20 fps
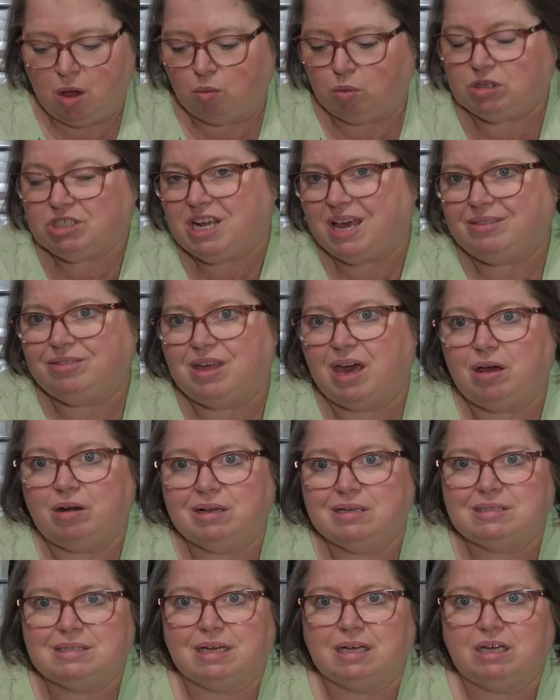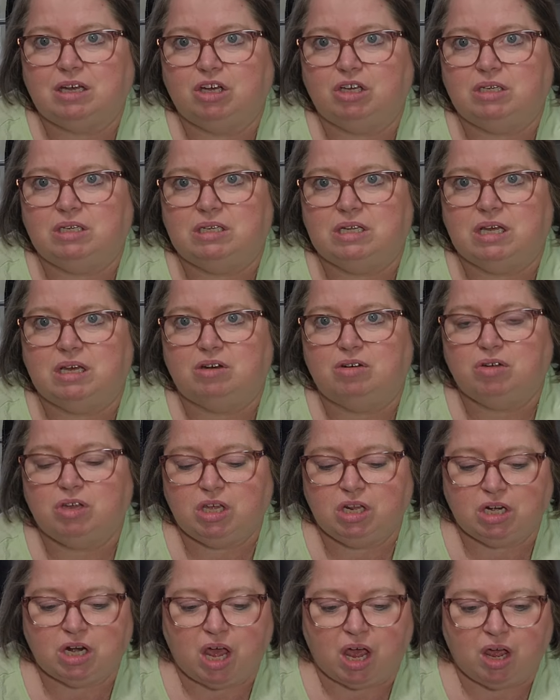which I thought is a good deal,
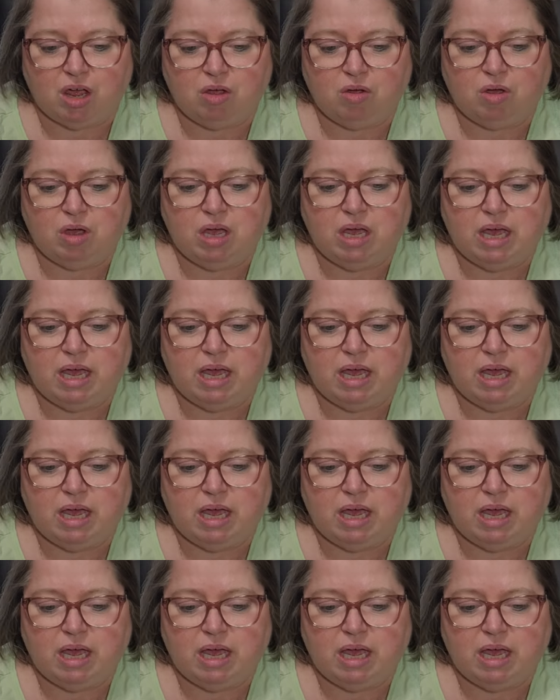you know.